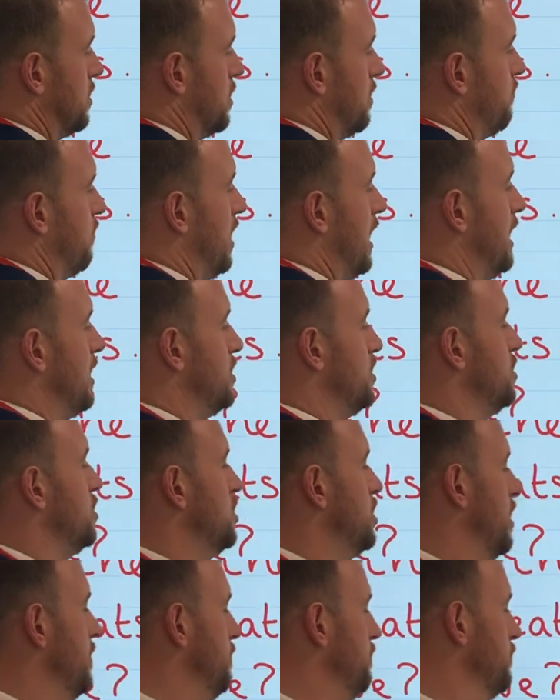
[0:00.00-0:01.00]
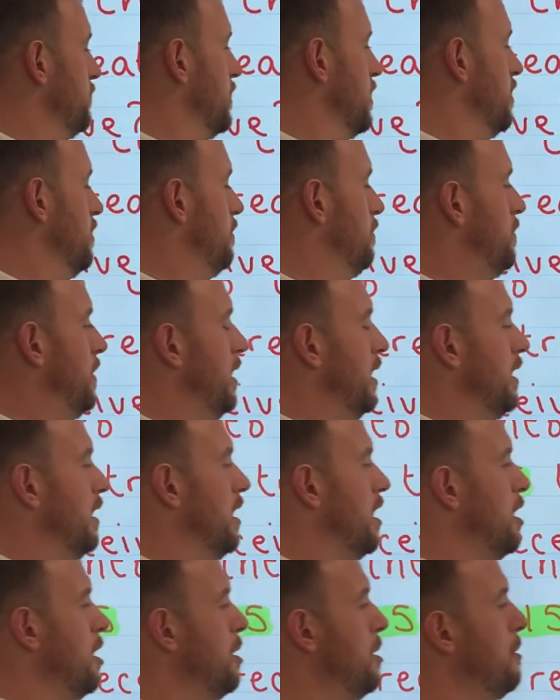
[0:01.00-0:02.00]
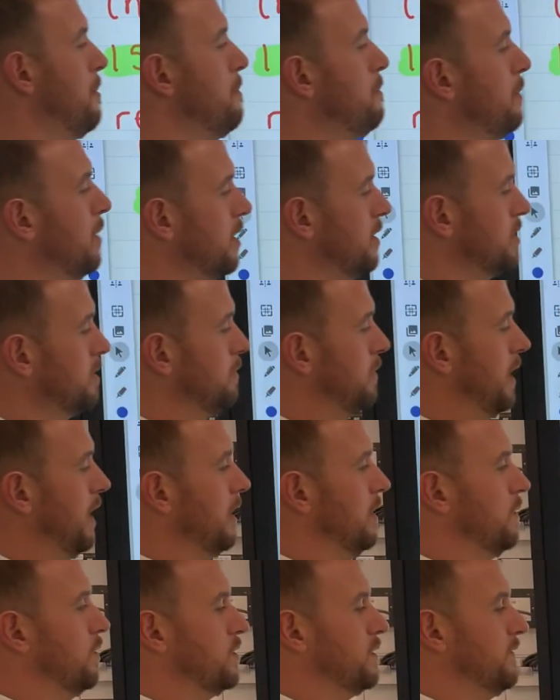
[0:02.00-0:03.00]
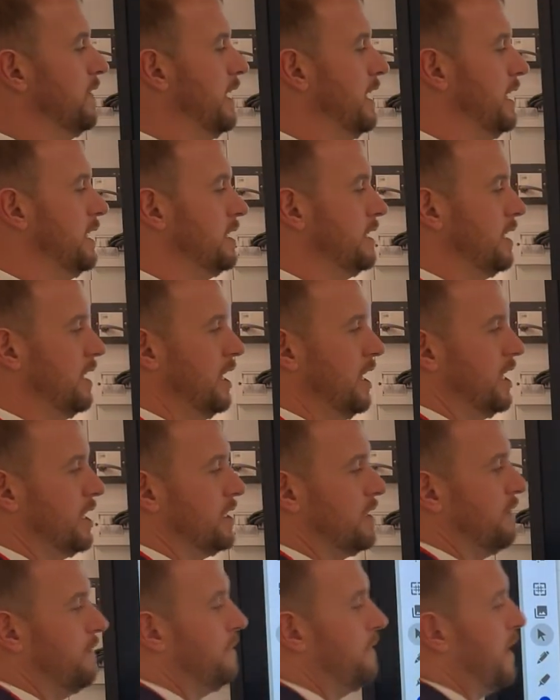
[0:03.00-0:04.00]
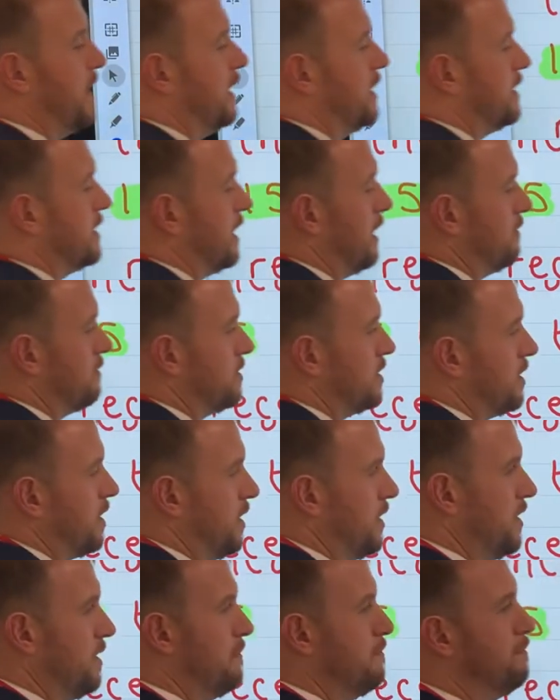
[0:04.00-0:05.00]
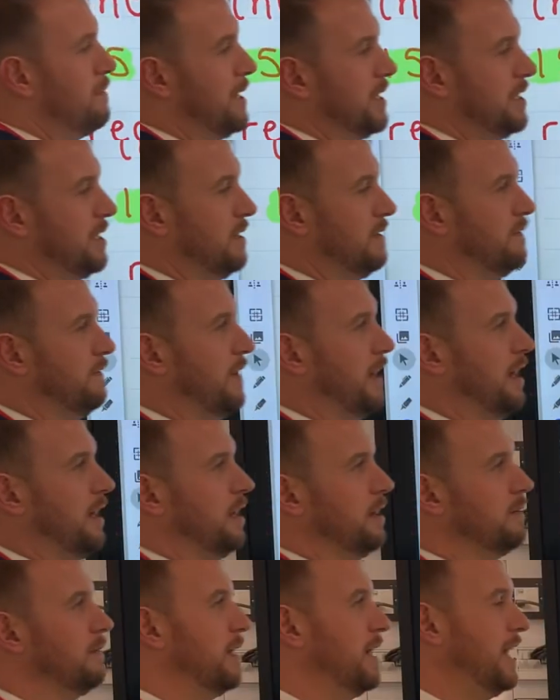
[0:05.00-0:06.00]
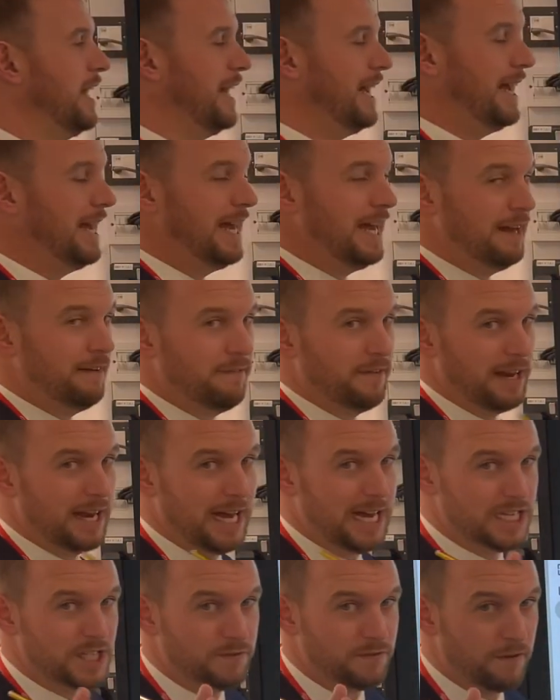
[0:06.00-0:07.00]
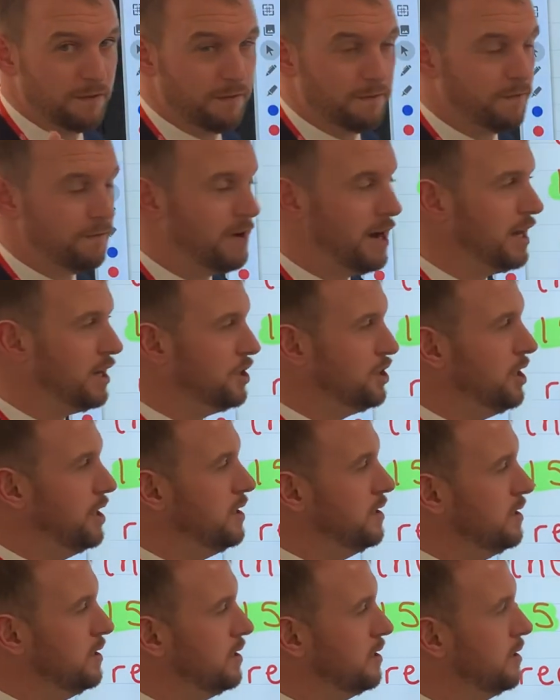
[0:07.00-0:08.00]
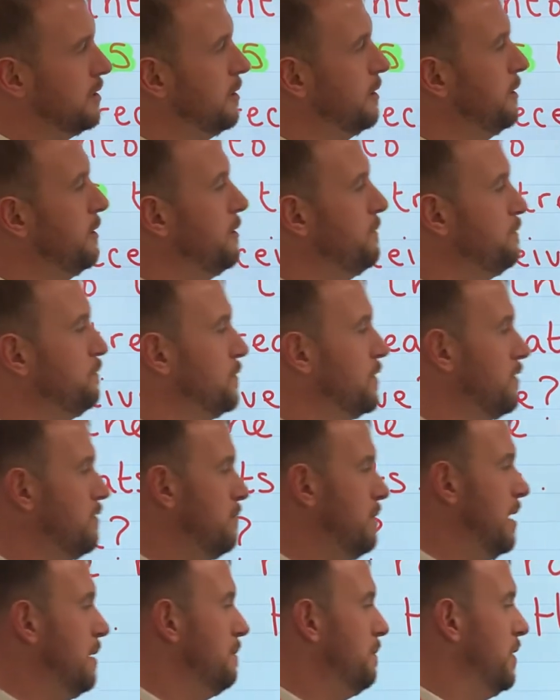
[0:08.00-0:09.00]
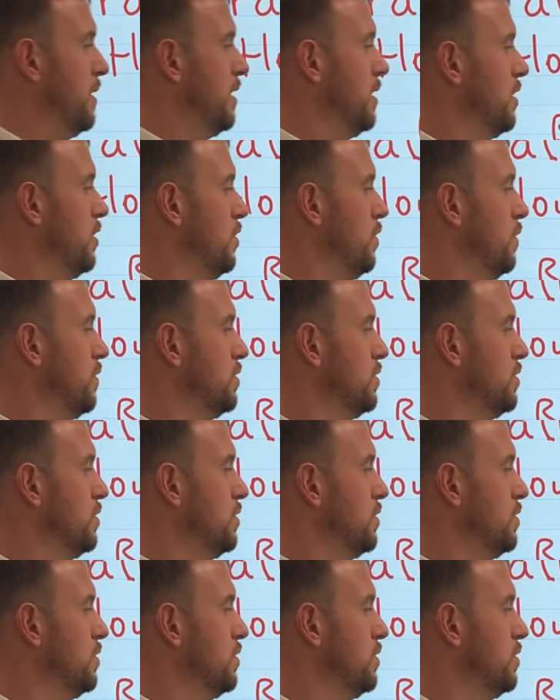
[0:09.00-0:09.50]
the relationship by multiply or divide to find out the missing value. If it asks for fractions, remember your